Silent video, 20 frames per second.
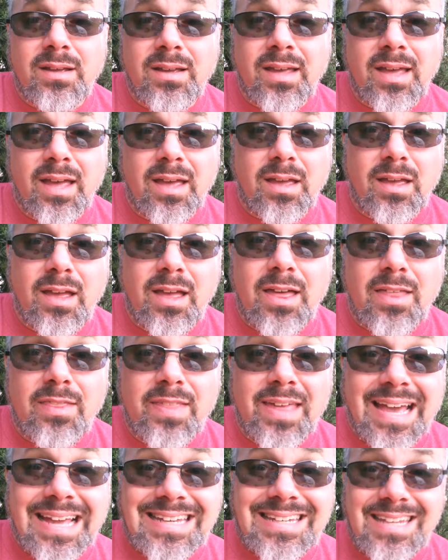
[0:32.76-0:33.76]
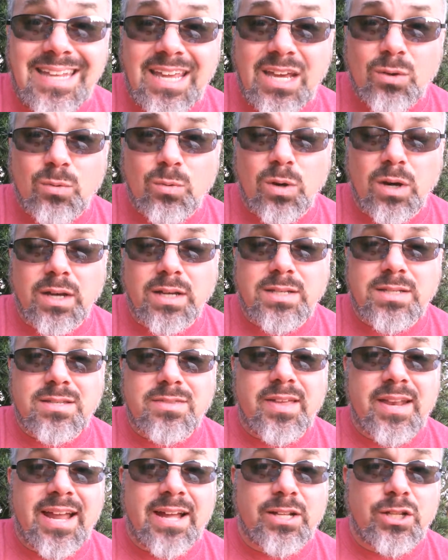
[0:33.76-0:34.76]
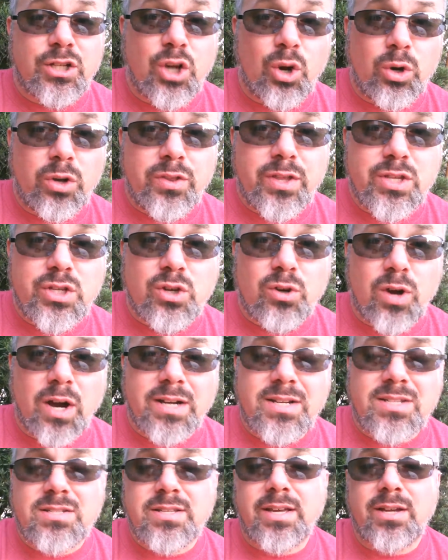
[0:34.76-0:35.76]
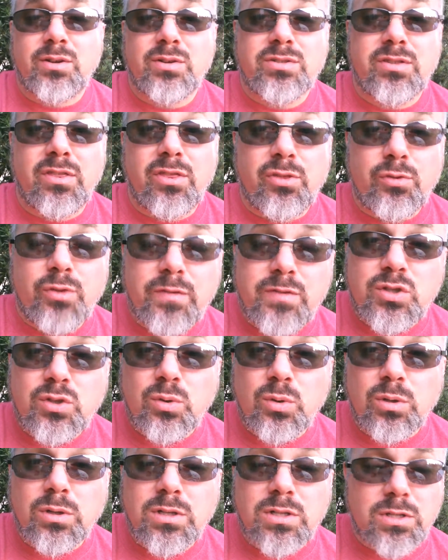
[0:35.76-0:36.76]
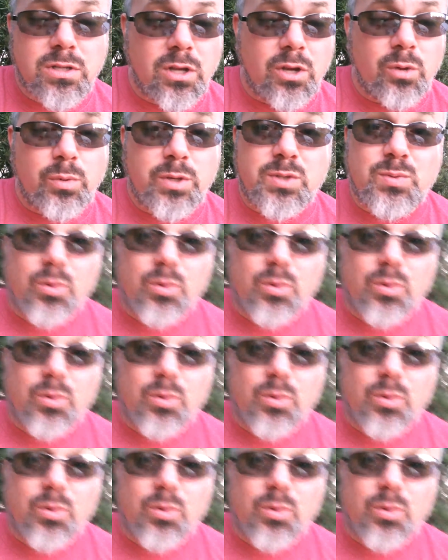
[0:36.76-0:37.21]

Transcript: Okay? The idea was that I'd go to these garage sales and thrift stores, which